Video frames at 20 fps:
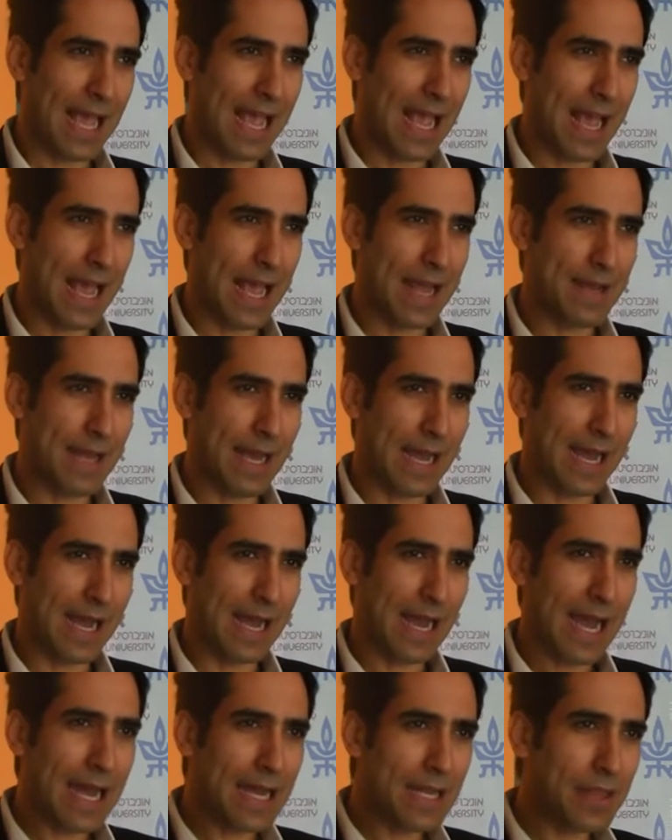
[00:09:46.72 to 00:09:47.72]
And
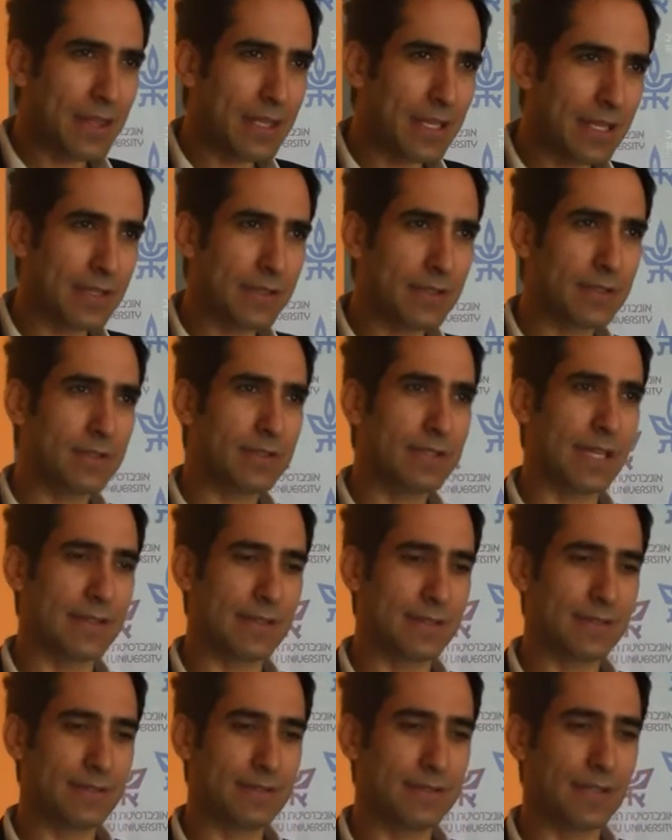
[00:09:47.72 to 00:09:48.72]
I think
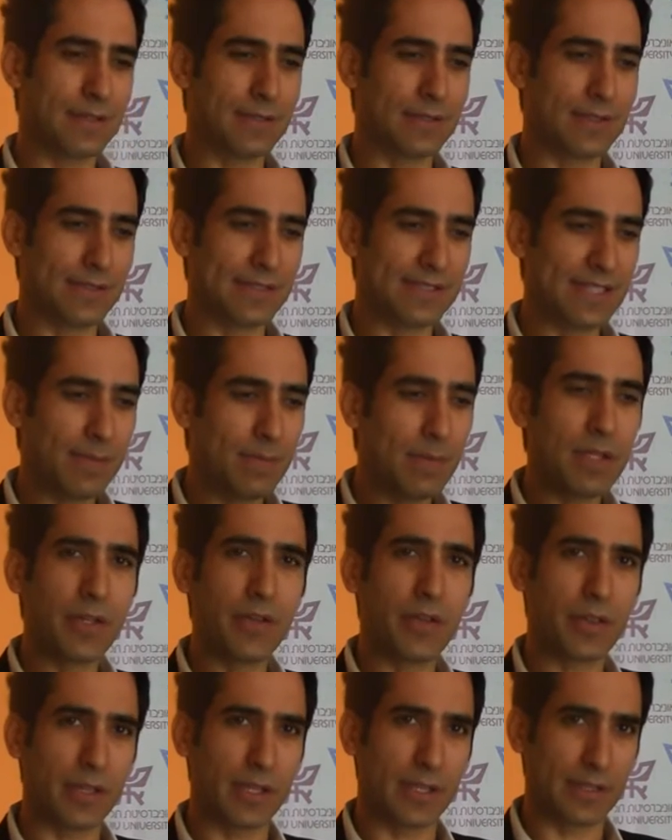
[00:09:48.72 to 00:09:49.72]
that the
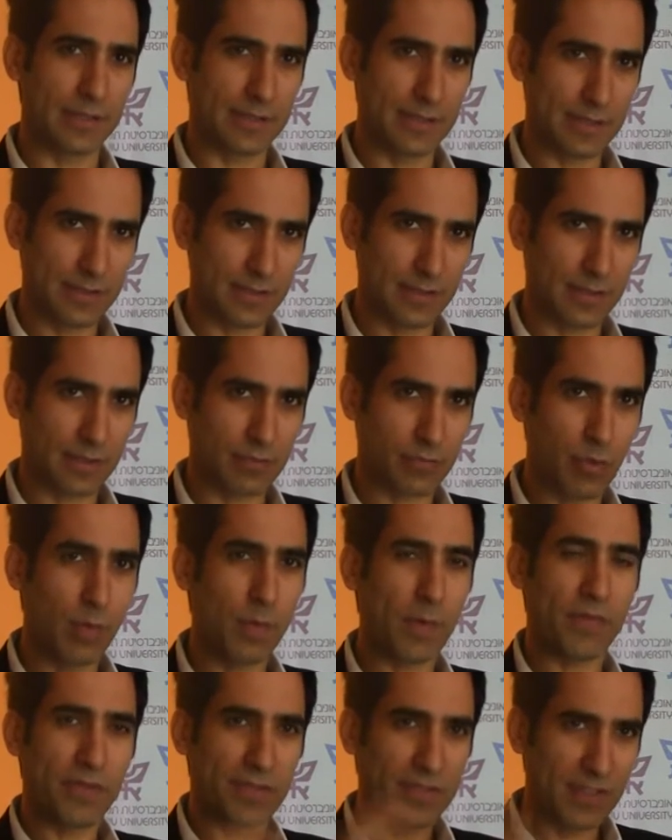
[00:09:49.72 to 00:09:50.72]
similar things, the group
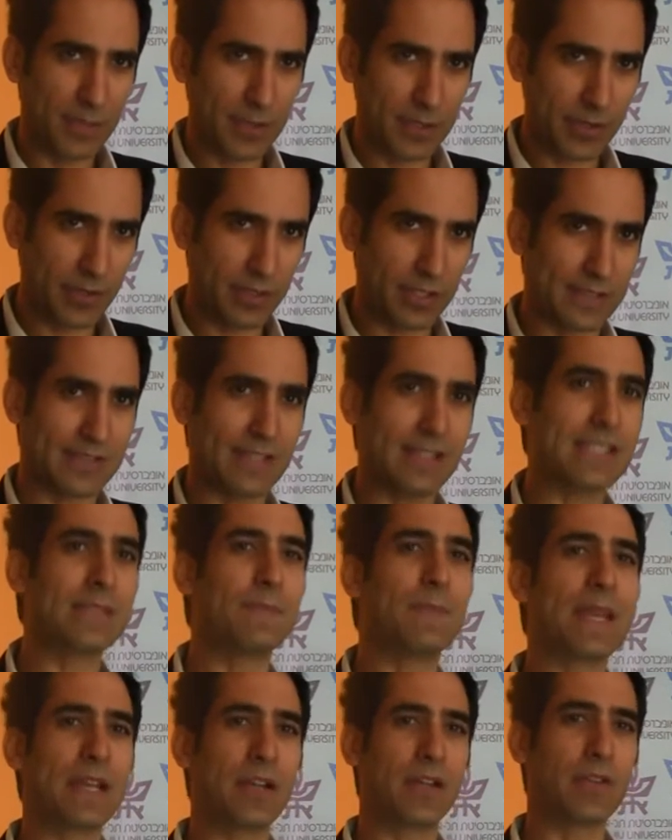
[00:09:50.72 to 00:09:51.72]
of similar things, is
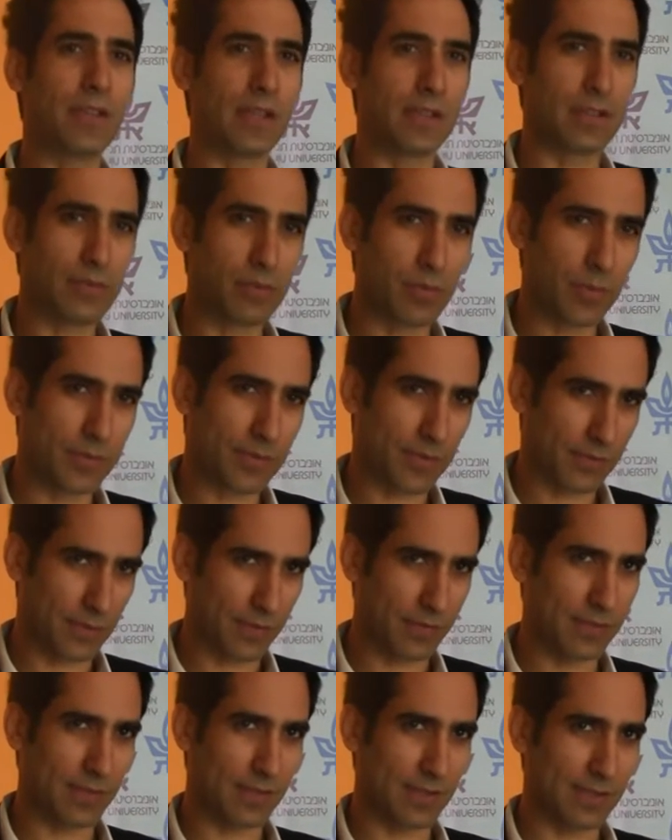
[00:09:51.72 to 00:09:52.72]
bigger than the groups of
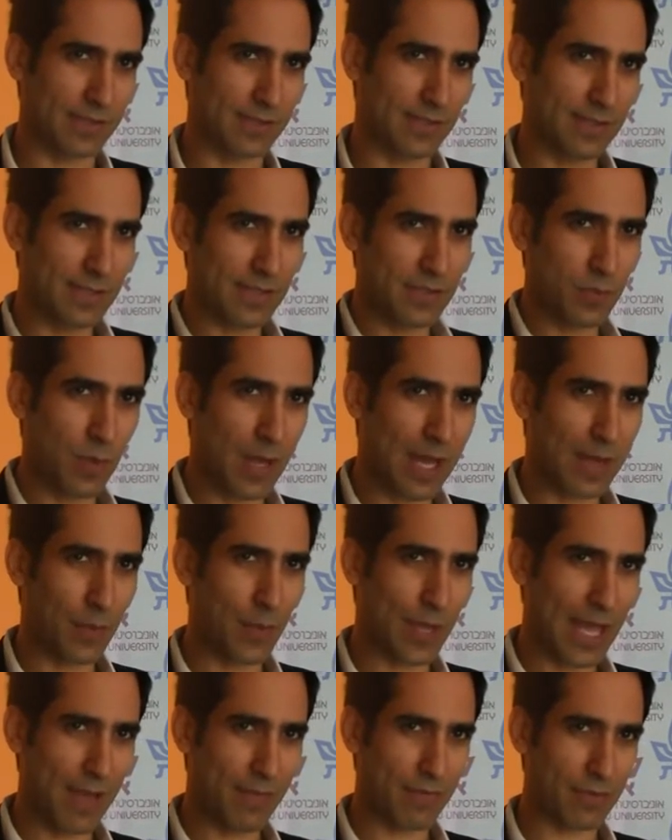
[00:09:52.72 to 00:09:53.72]
different things. This is why
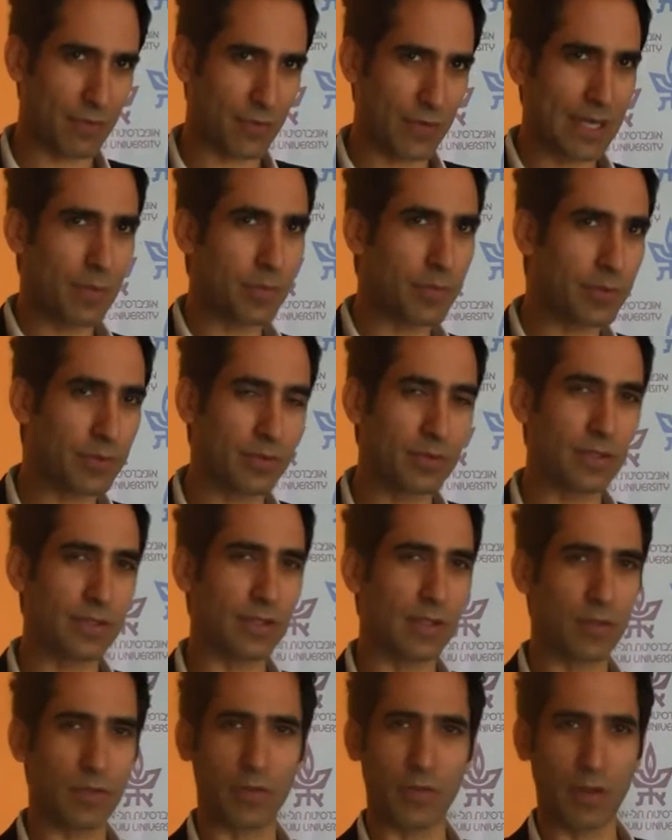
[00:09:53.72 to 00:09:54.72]
we have a great
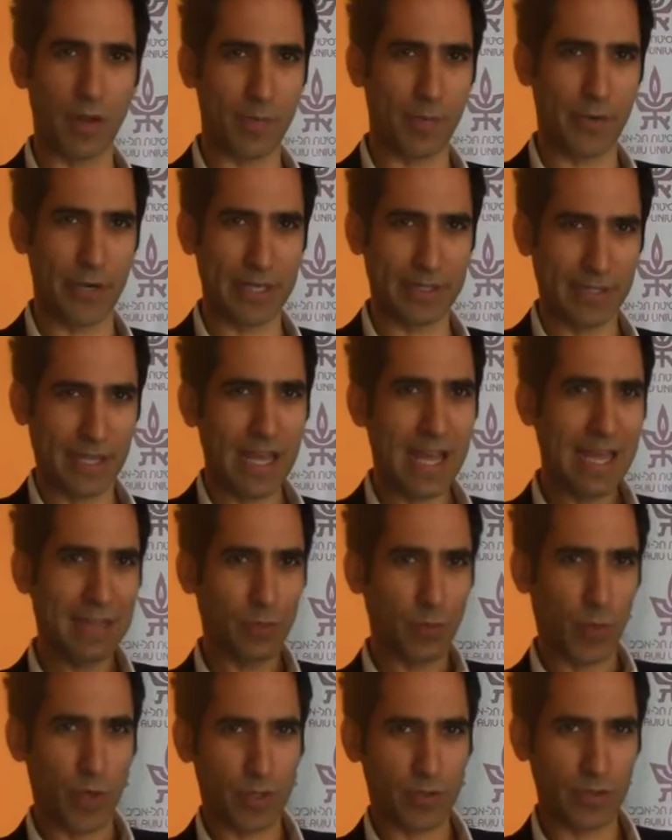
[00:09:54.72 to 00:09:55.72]
opportunity to collaborate,
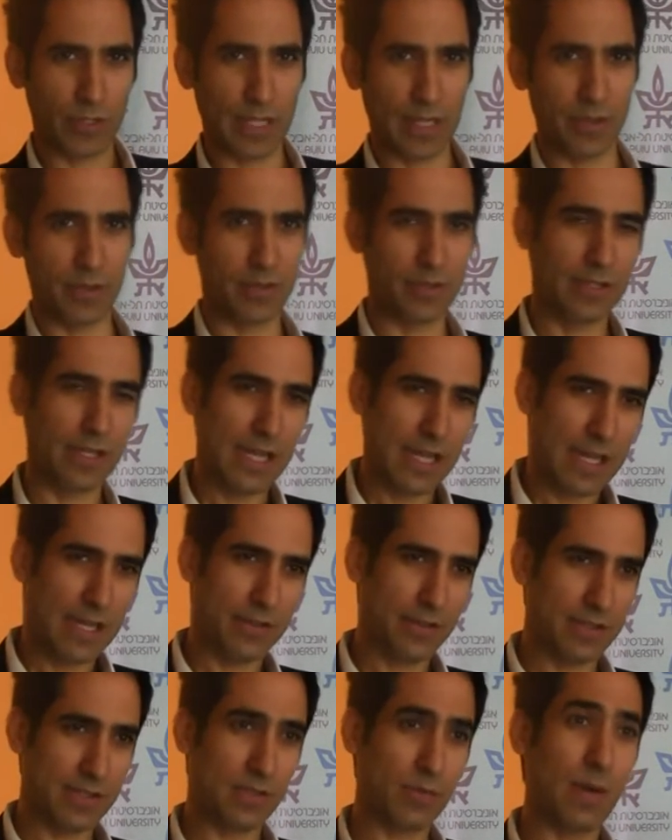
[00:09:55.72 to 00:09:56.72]
to work together.
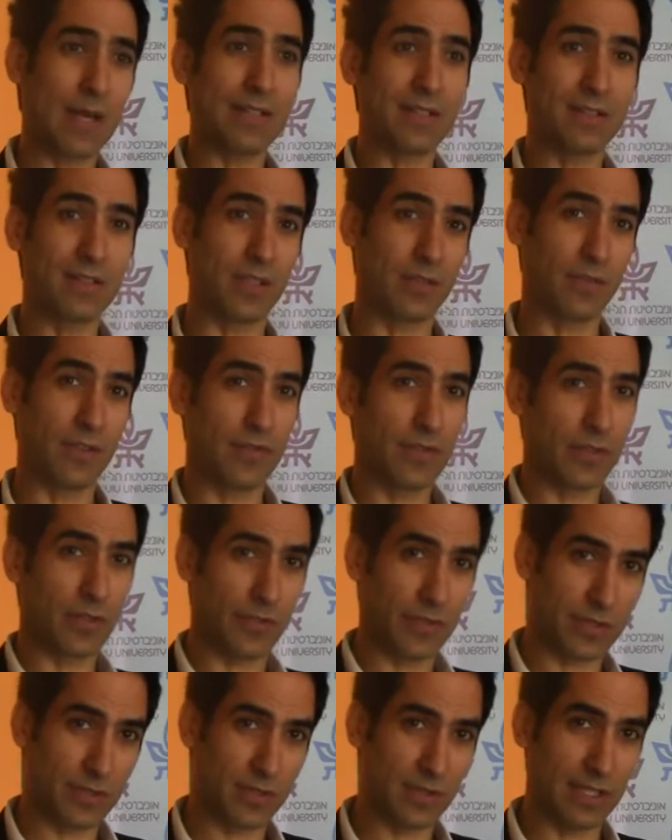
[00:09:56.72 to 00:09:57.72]
This is why the Tel Aviv
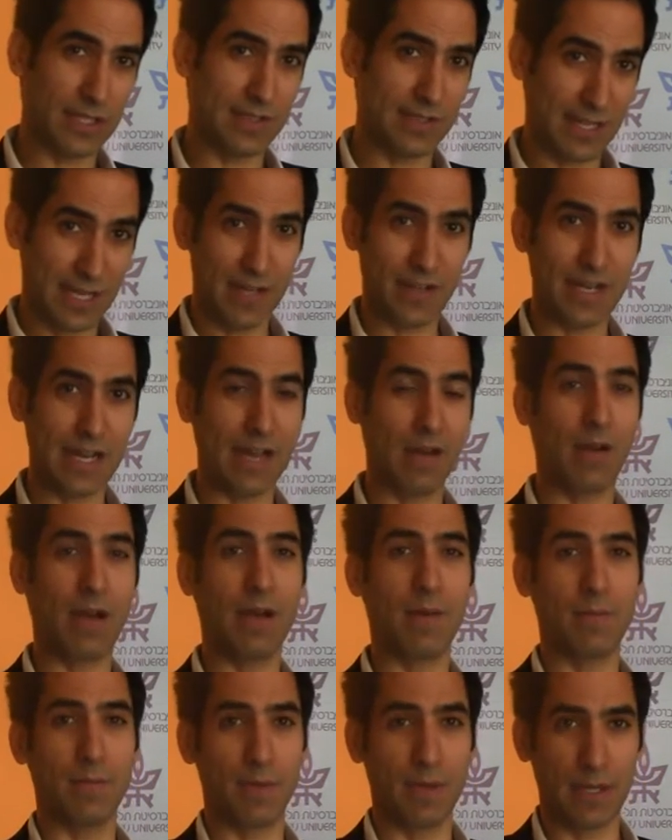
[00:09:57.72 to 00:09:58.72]
University is here now.
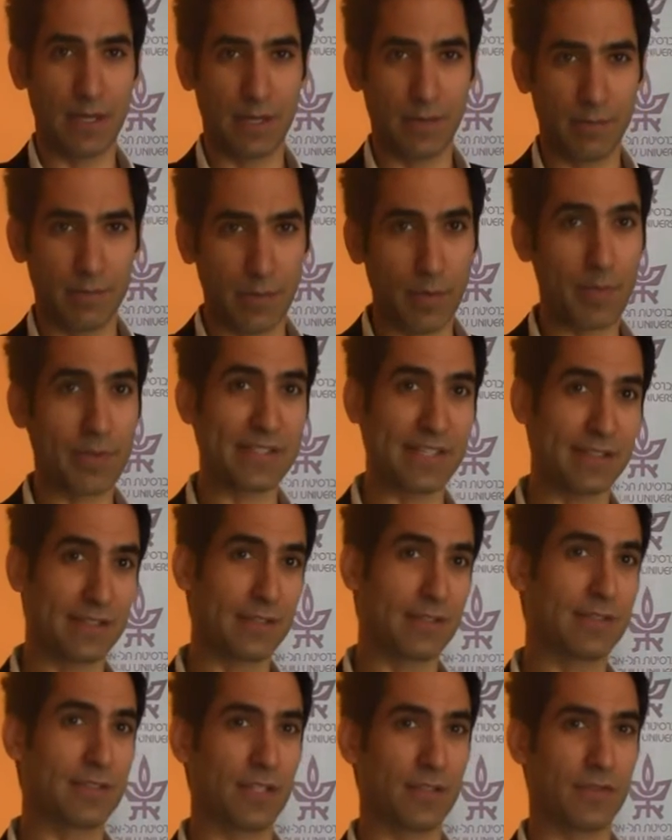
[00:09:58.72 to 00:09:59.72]
I'm
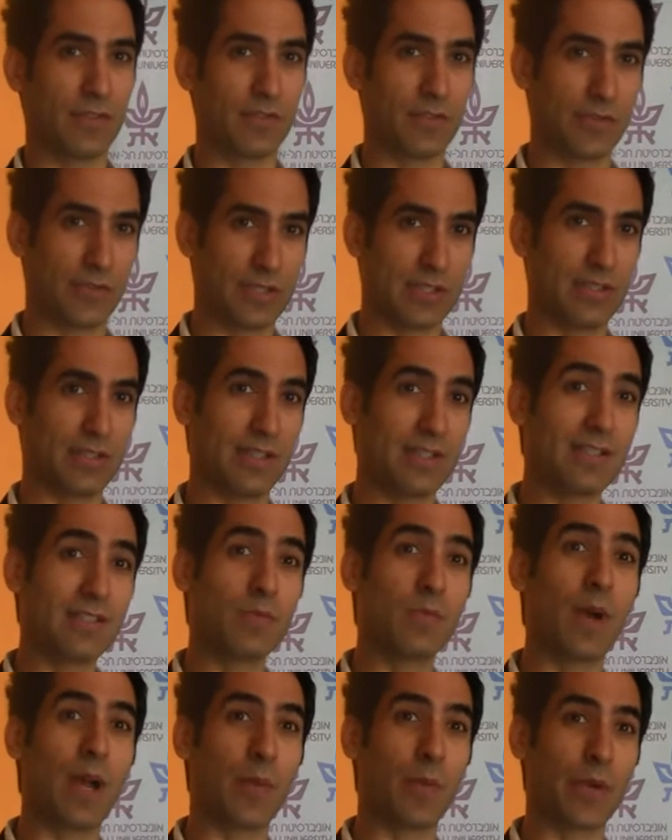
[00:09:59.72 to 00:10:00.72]
representing the Tel Aviv University. This
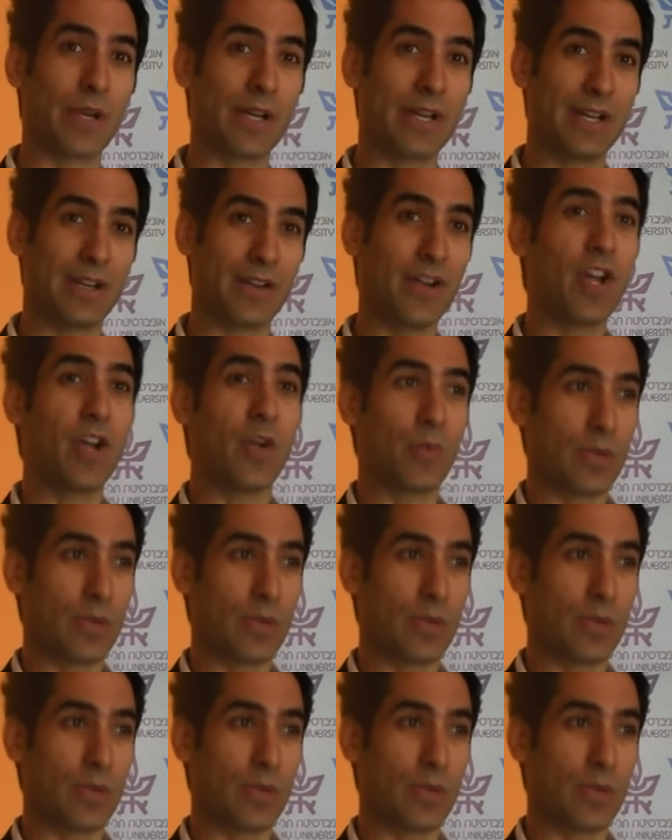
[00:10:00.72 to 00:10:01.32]
is why we're here.